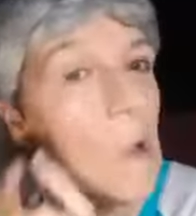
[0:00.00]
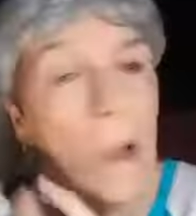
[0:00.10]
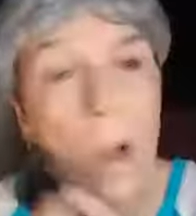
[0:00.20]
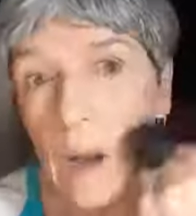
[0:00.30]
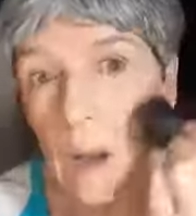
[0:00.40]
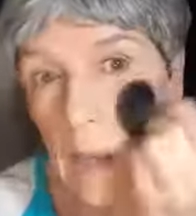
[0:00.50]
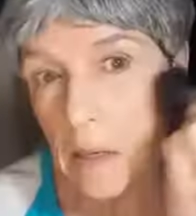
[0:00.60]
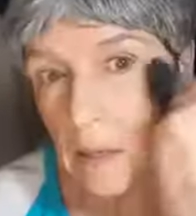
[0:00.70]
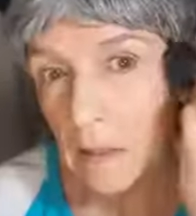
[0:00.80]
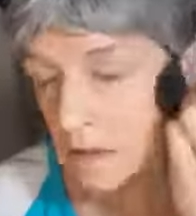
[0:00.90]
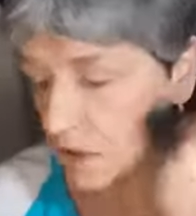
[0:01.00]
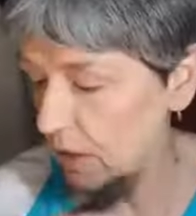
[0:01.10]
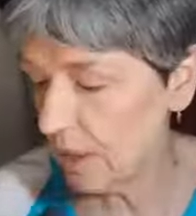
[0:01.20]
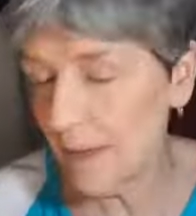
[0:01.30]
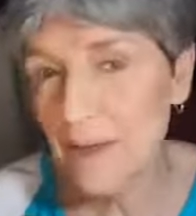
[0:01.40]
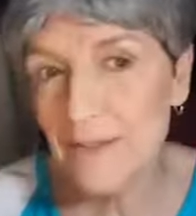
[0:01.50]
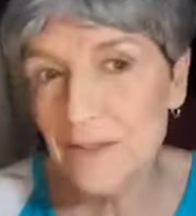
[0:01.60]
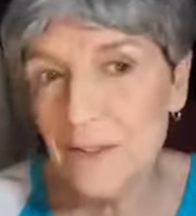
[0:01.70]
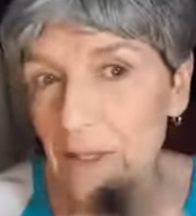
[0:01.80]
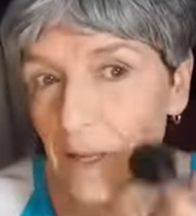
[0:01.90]
Alright, little cheek
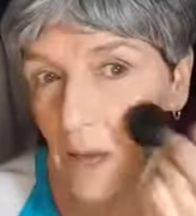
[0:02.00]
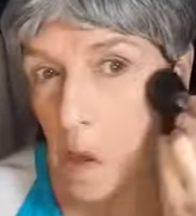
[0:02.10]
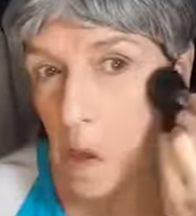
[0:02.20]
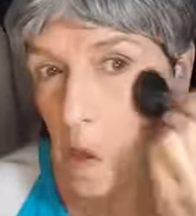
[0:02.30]
action here.